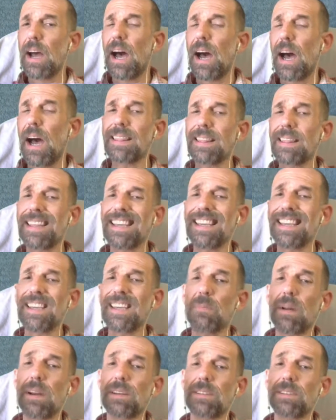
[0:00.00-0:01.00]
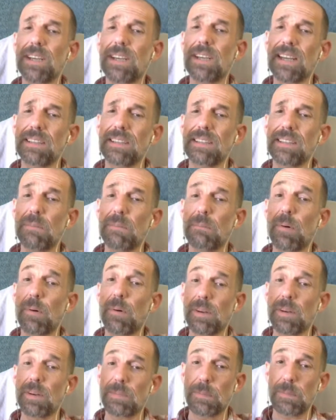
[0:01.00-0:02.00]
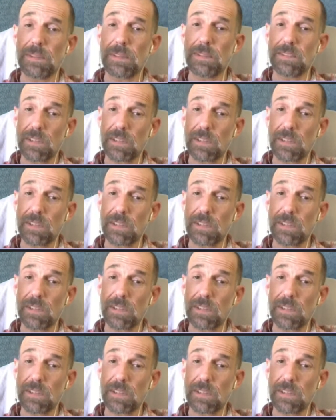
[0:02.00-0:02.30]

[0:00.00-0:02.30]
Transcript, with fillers: I think you better check out the important information